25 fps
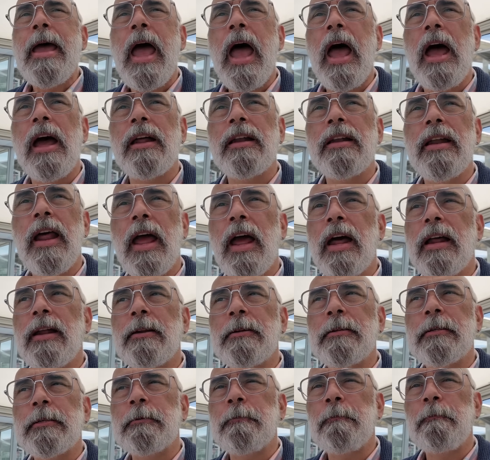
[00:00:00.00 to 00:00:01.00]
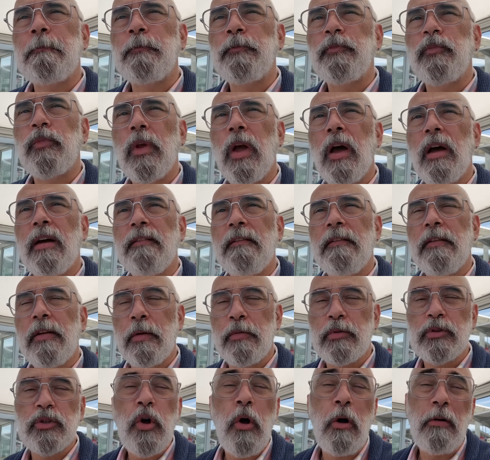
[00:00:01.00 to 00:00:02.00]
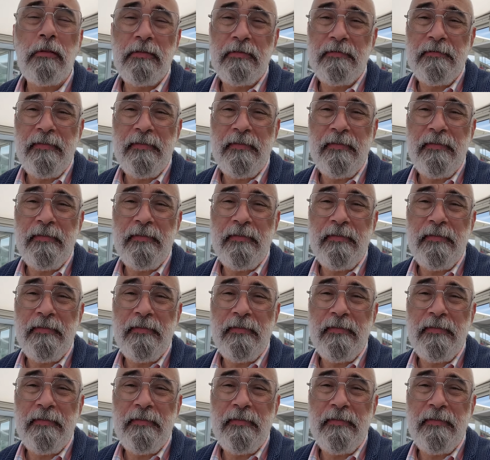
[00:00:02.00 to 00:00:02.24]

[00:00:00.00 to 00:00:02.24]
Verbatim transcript: And, and, uh, it was called